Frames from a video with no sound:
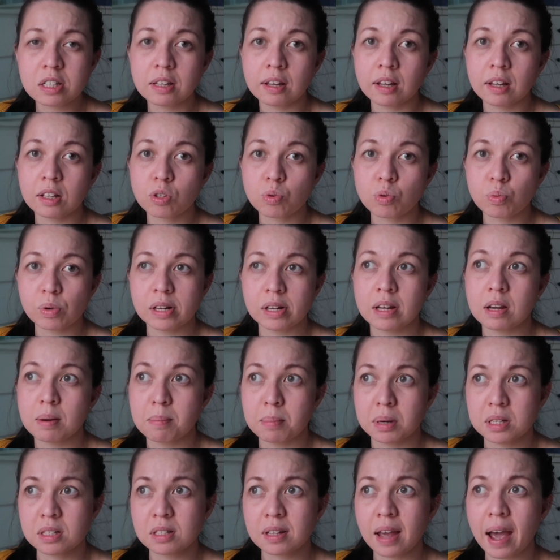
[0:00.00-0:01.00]
It's really a
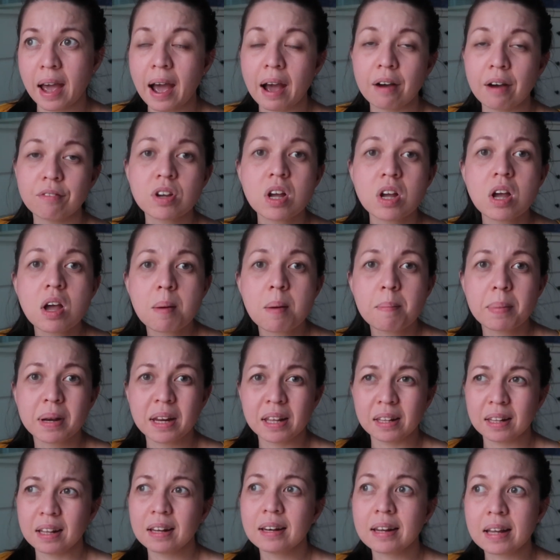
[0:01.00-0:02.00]
must-have, but
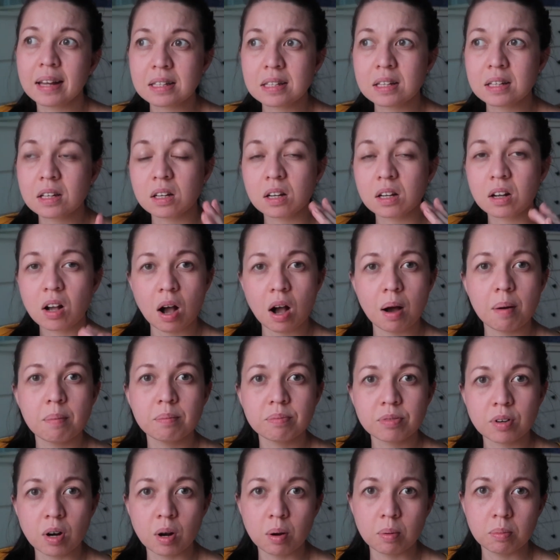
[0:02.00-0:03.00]
I think that's gonna
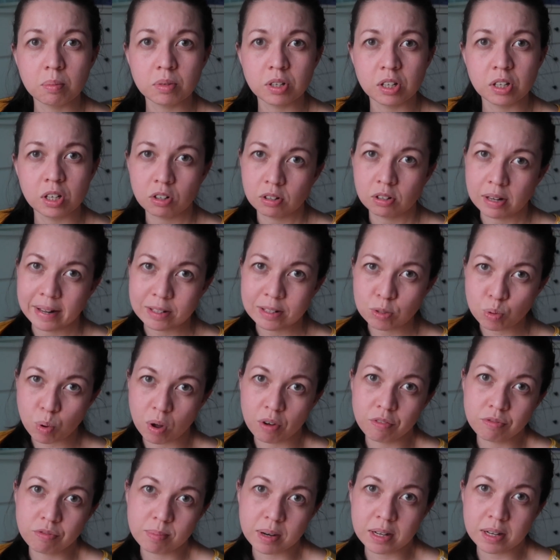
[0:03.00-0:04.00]
come from like
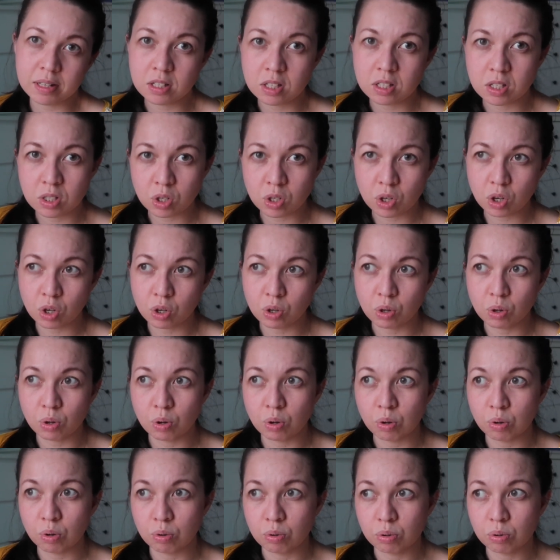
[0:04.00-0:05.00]
12 months
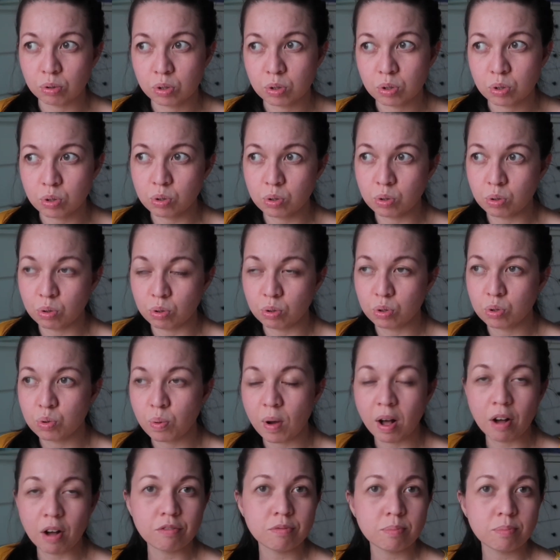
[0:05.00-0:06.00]
to
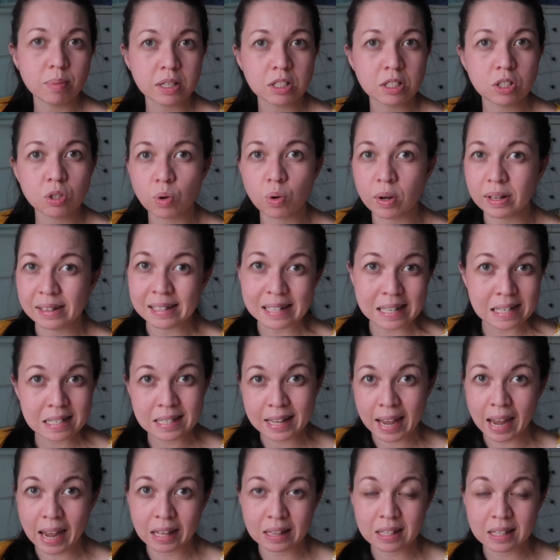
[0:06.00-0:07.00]
12 months to at least
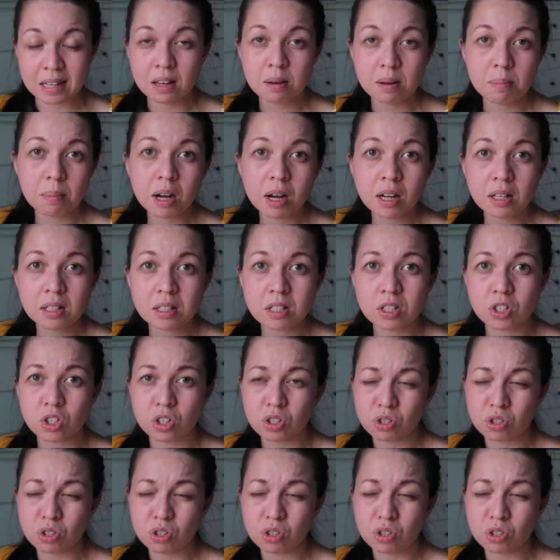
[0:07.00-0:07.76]
18 months.